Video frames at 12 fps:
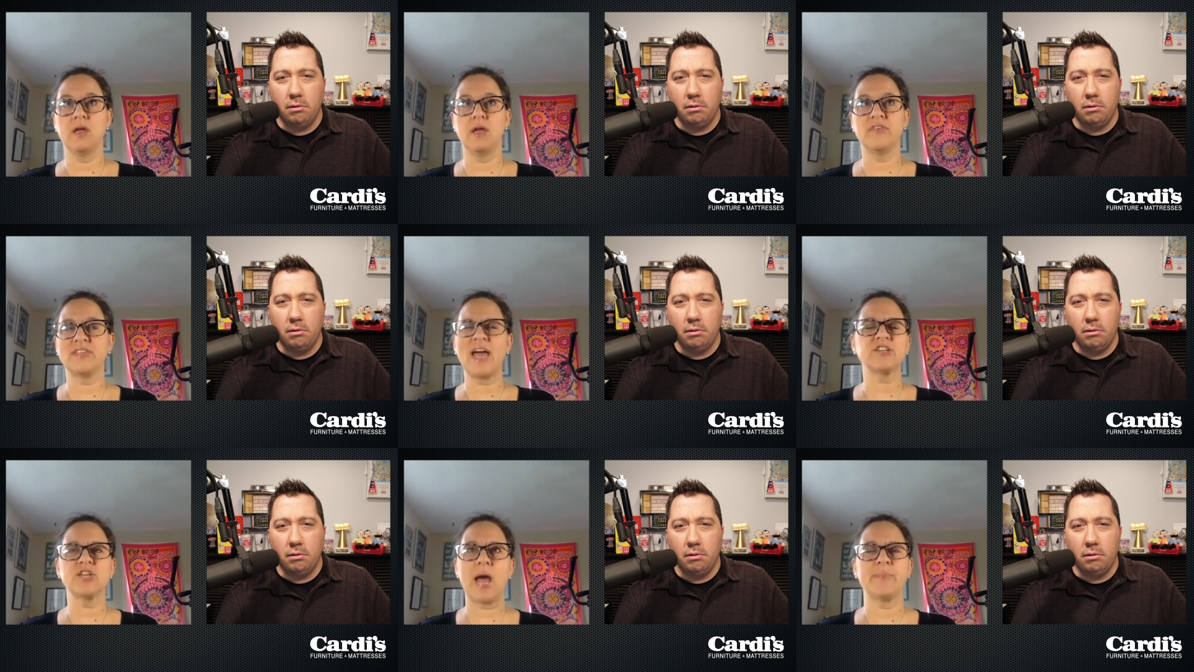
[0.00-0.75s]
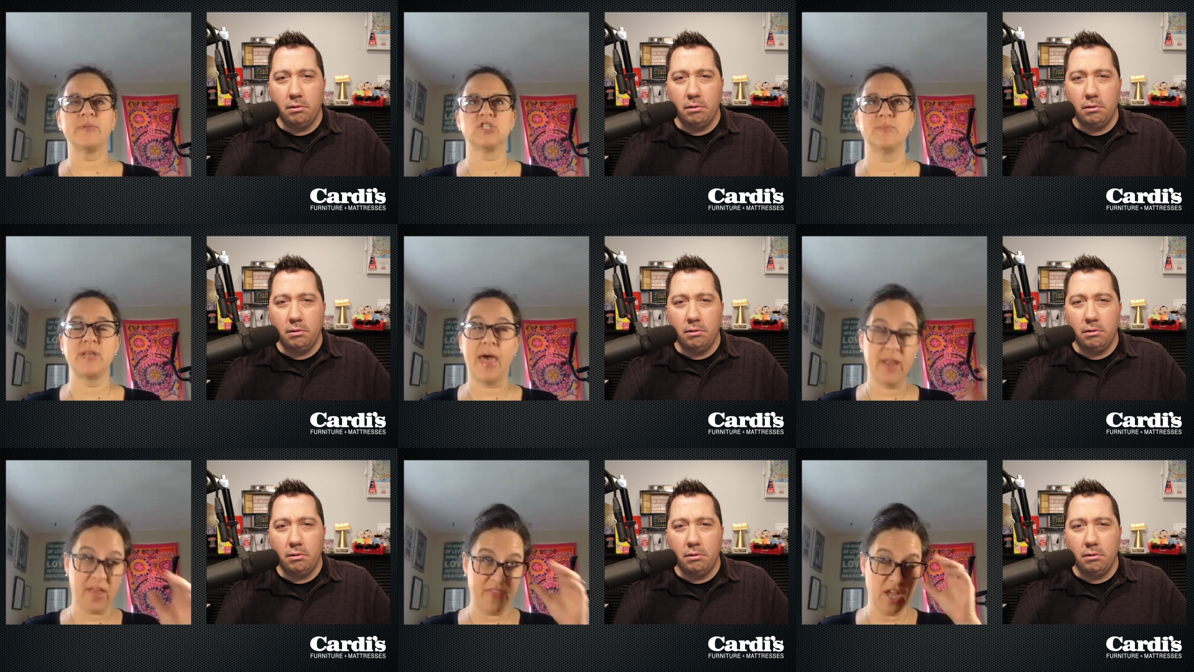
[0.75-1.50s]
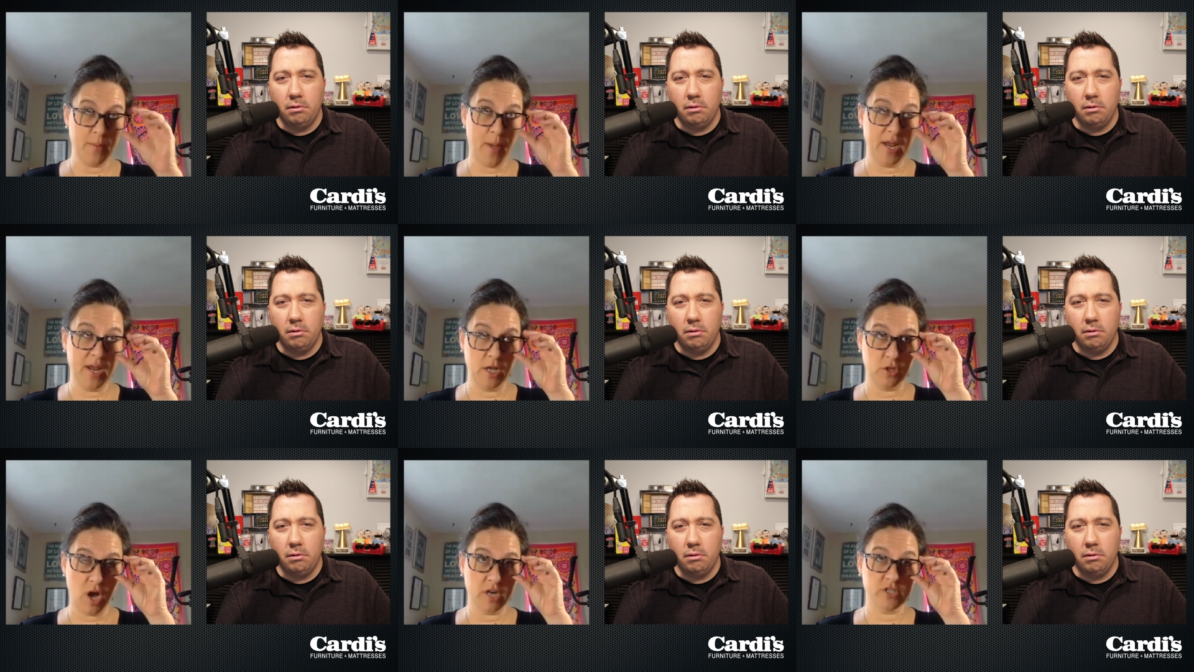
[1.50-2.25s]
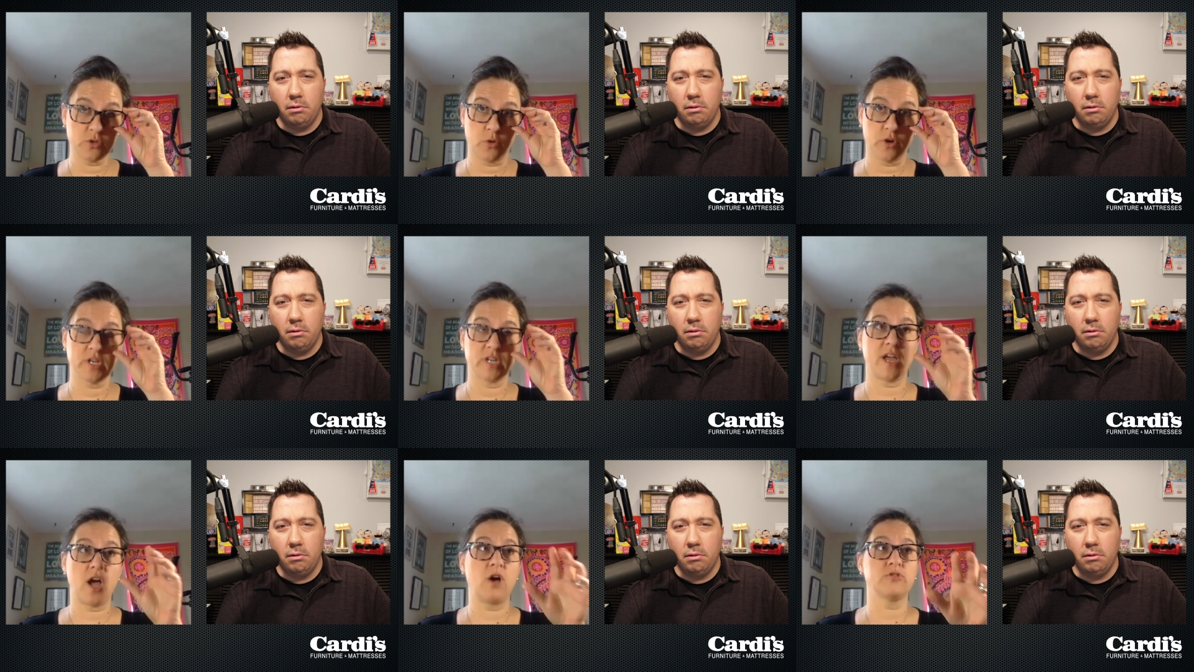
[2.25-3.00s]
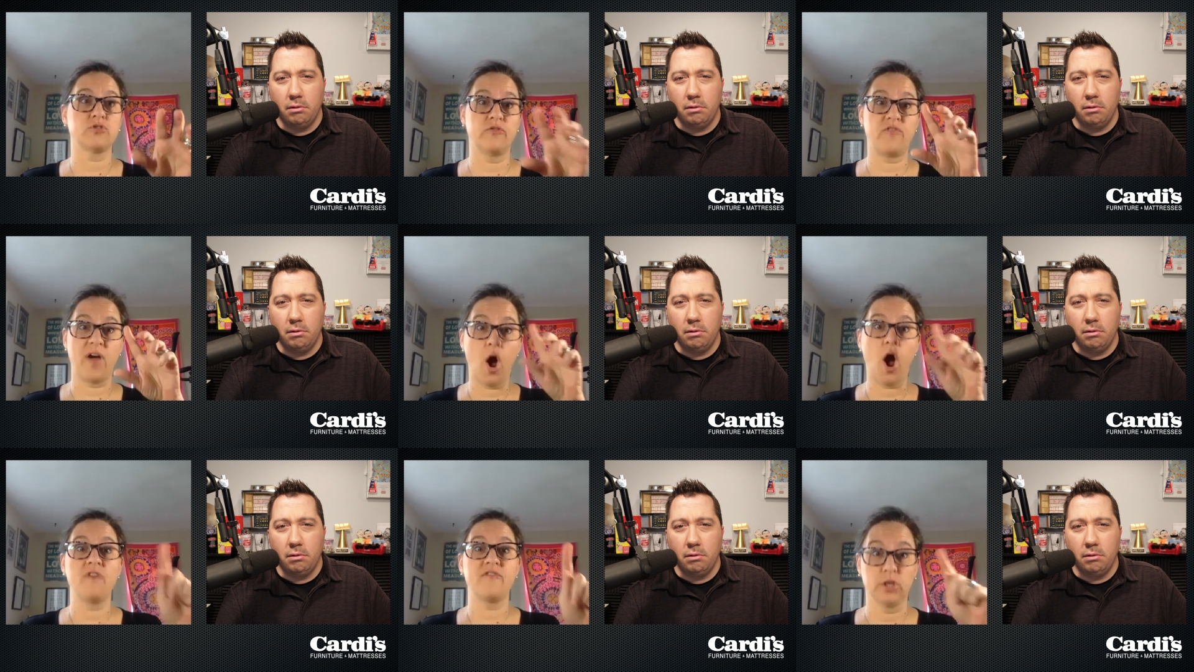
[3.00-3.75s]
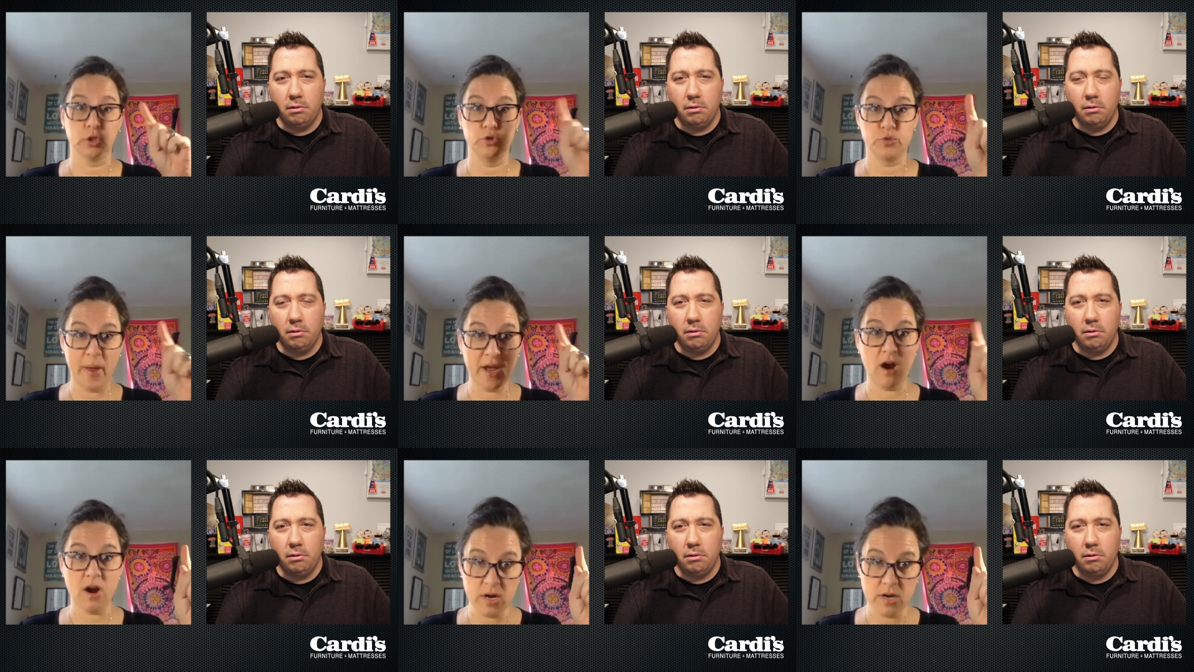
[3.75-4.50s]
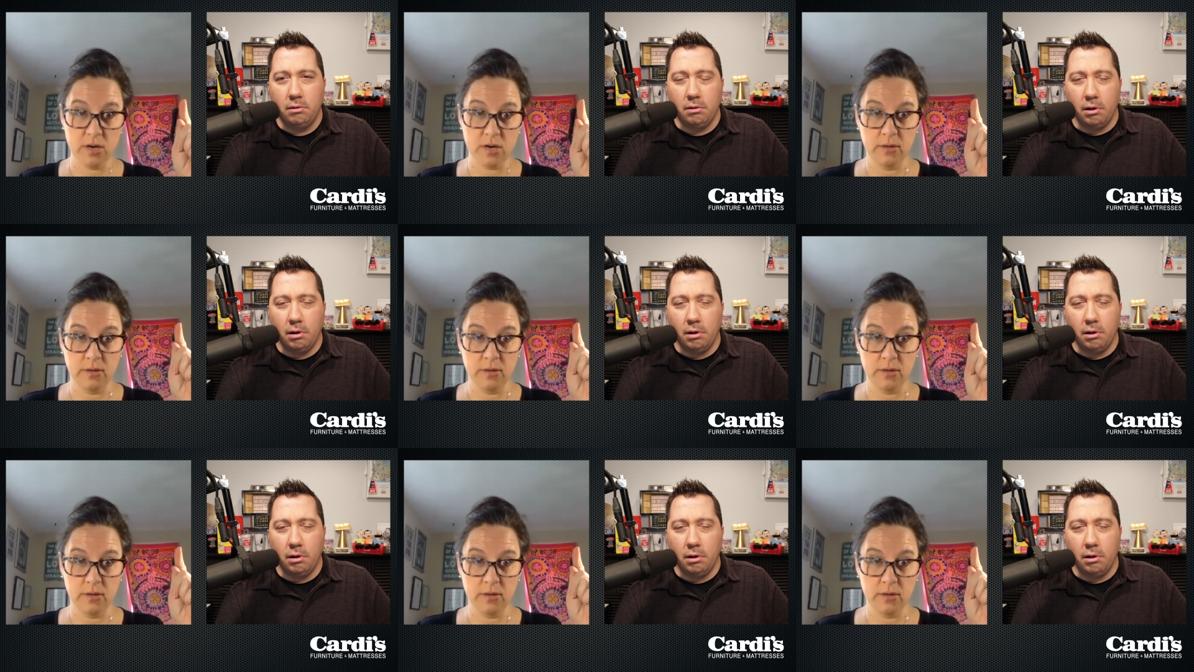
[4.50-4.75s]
Speaker 1: this actually happens to me now that I think about it in a lot of stores because I also f- often lose my cart.